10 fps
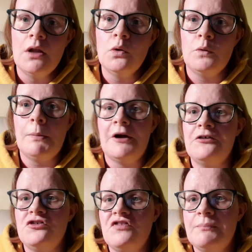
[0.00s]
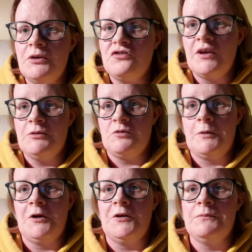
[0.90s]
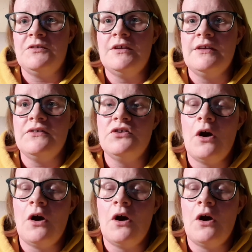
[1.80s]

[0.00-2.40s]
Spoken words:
Lord Byron's most famous poems is